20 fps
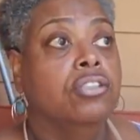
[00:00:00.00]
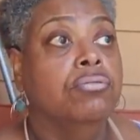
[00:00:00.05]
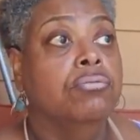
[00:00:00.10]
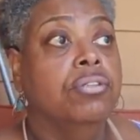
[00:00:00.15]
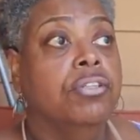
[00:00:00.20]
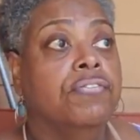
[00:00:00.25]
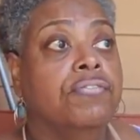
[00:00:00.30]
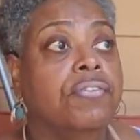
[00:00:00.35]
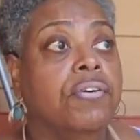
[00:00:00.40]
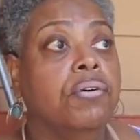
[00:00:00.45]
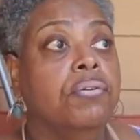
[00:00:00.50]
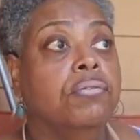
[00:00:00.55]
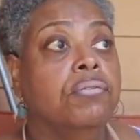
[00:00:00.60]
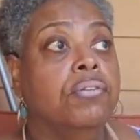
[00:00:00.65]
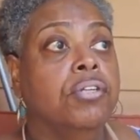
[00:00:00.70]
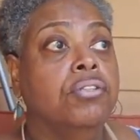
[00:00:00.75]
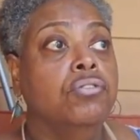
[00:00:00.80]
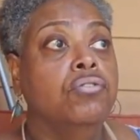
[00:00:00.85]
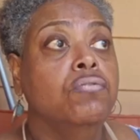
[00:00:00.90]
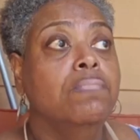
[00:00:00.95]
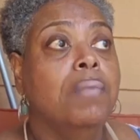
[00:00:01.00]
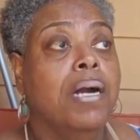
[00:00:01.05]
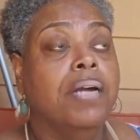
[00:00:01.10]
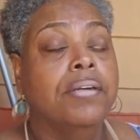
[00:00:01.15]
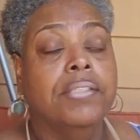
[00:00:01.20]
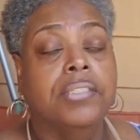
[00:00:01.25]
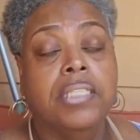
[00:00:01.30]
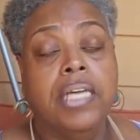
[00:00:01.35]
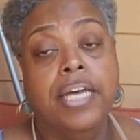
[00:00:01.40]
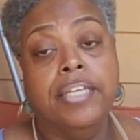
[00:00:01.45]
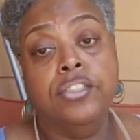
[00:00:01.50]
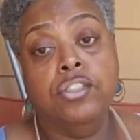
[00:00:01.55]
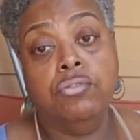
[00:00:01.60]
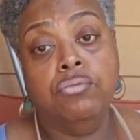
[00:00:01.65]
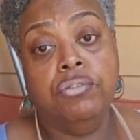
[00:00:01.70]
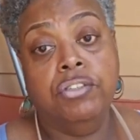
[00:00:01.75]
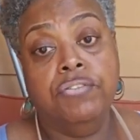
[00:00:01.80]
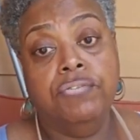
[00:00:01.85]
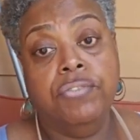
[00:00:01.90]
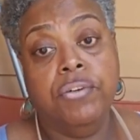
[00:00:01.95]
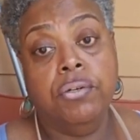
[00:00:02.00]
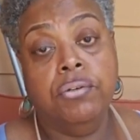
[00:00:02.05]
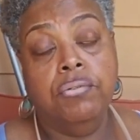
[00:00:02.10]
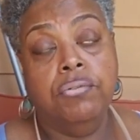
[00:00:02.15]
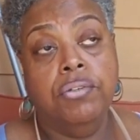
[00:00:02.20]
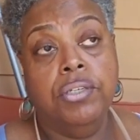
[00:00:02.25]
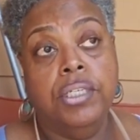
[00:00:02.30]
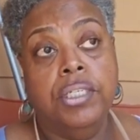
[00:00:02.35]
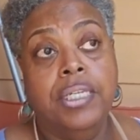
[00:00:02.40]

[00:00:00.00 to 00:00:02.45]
24 and you bought a size 24.